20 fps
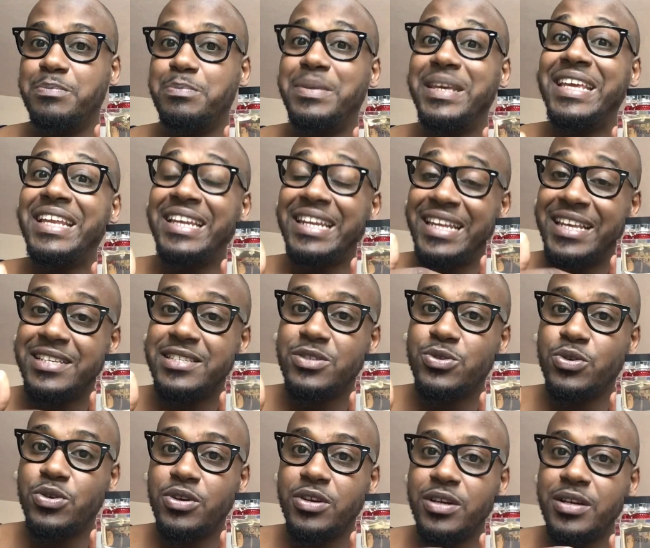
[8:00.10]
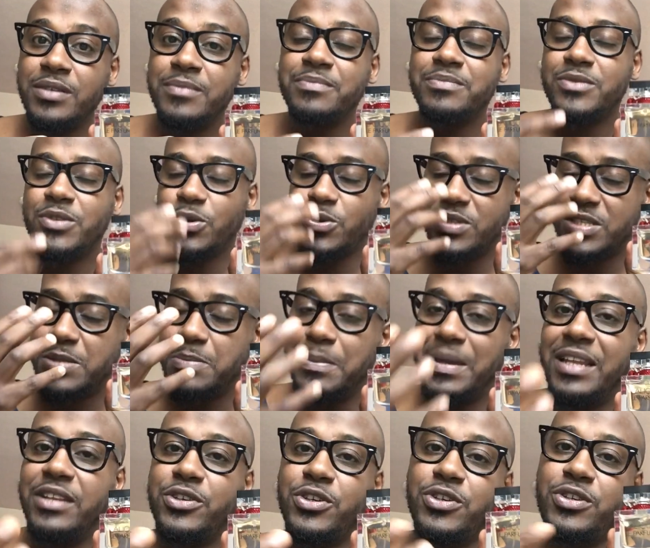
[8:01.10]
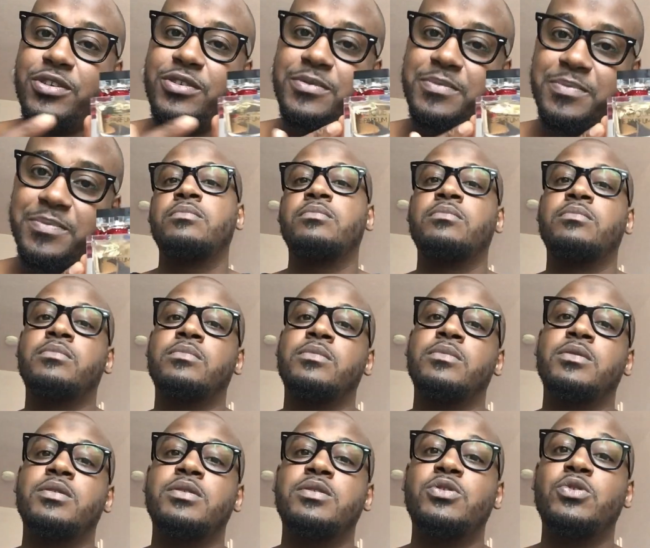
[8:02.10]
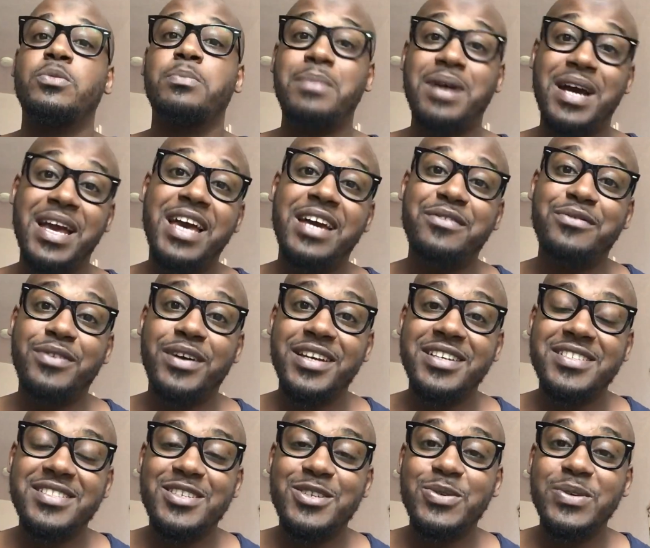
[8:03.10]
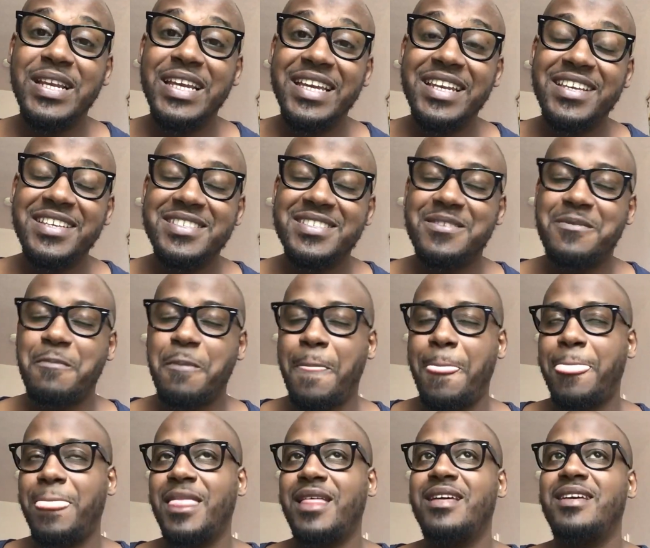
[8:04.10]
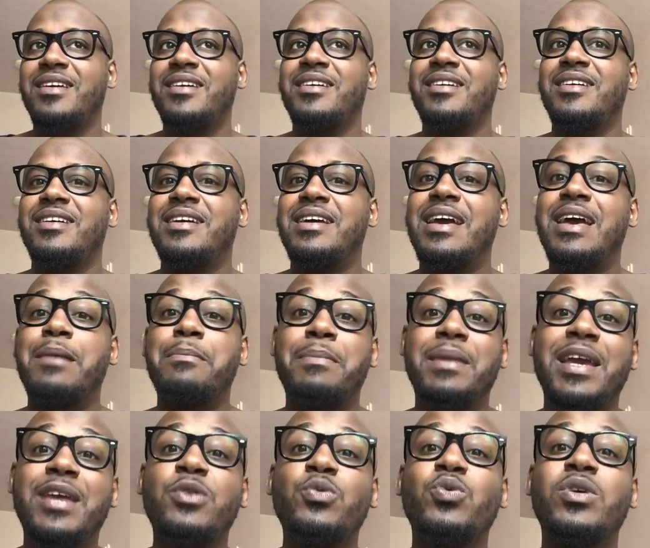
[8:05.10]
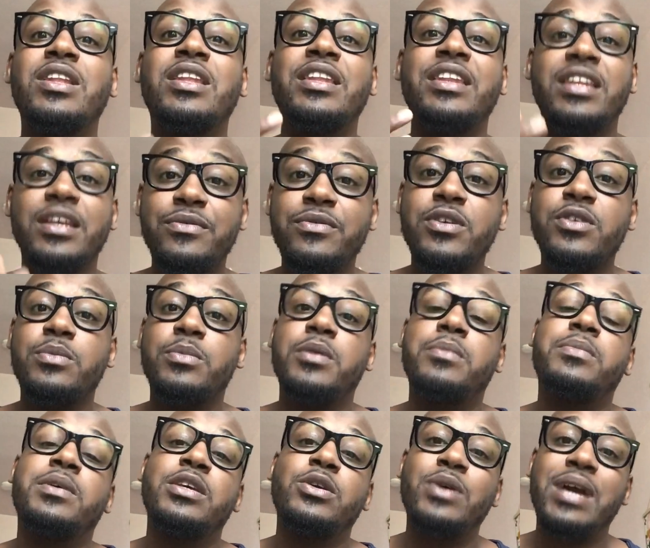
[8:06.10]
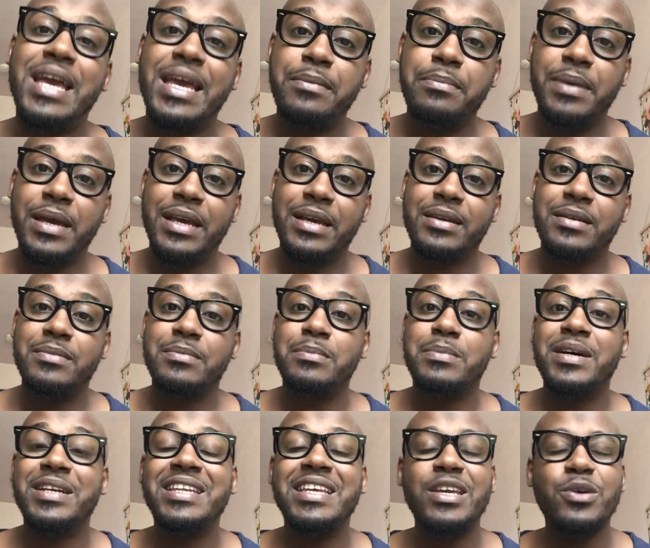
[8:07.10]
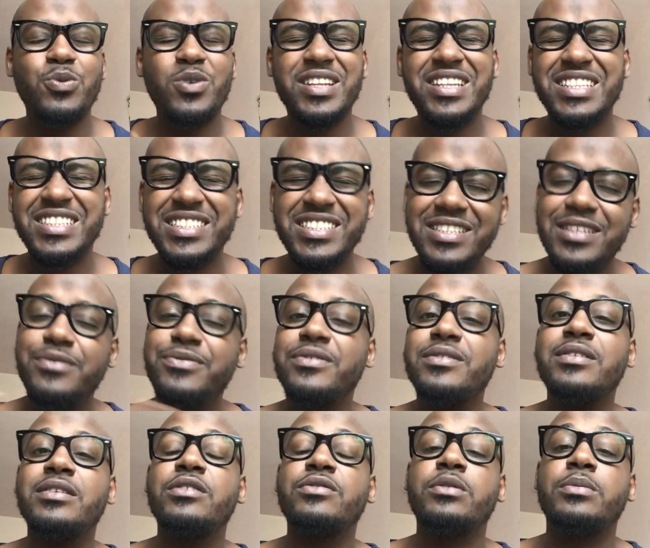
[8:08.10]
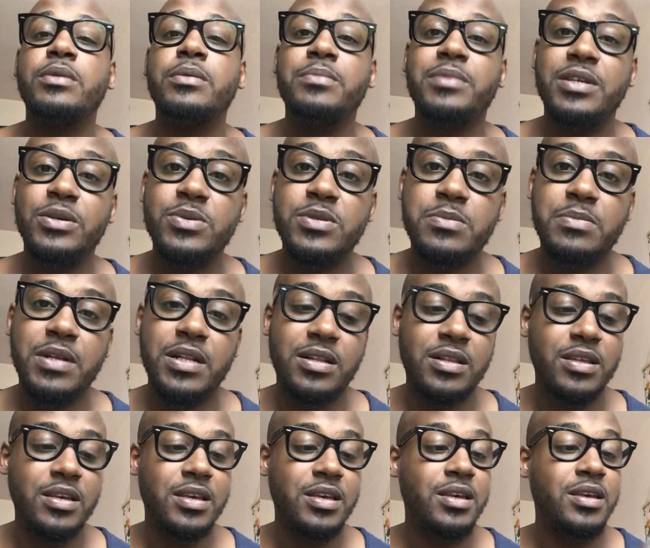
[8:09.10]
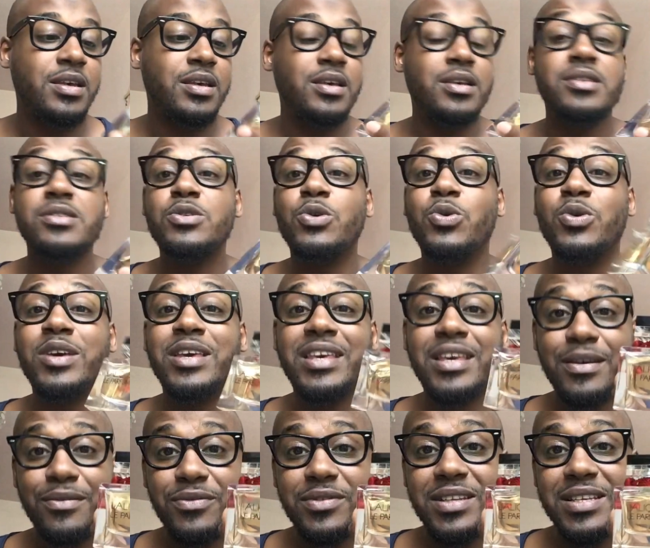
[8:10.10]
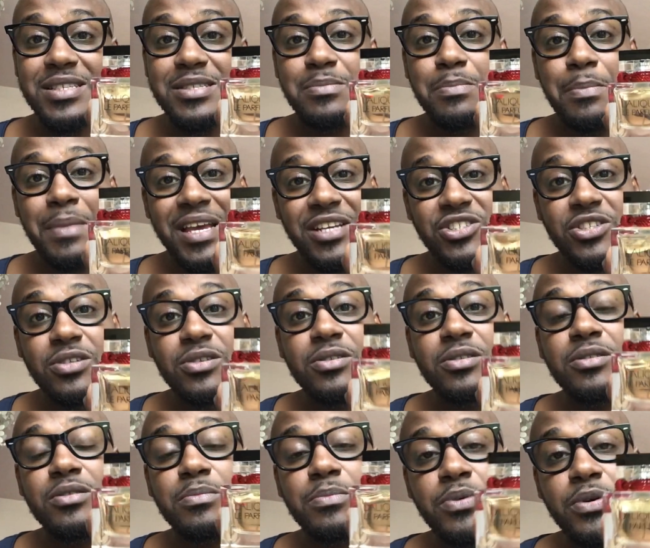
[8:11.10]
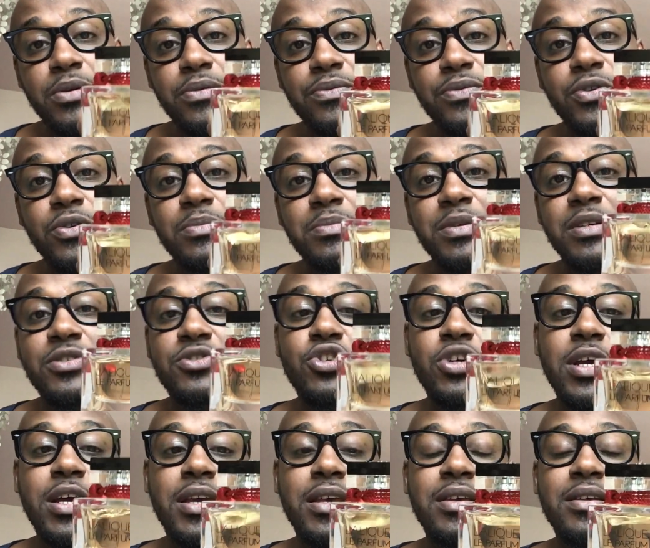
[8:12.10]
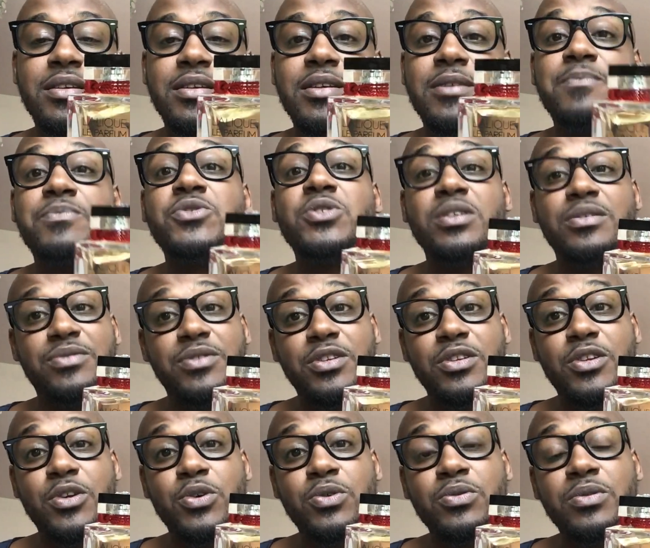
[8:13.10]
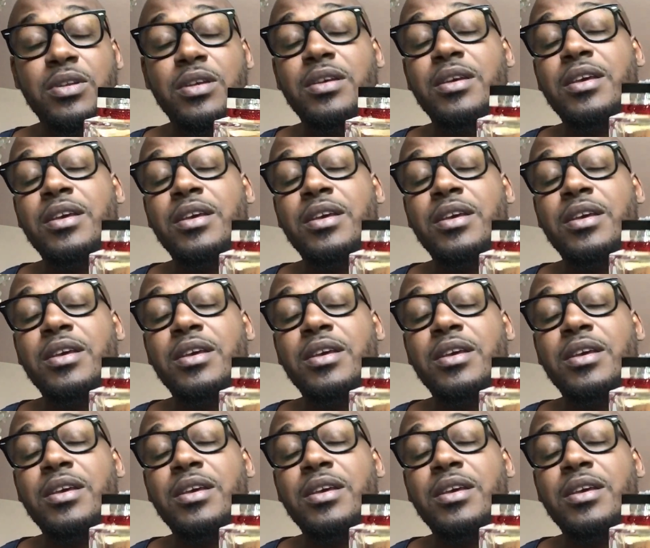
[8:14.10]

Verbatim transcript: being next to her or smelling her." So my advice to you, ladies, a man will never remember your handbag, but he will definitely remember your smell. So give this magical perfume a try. So if you know,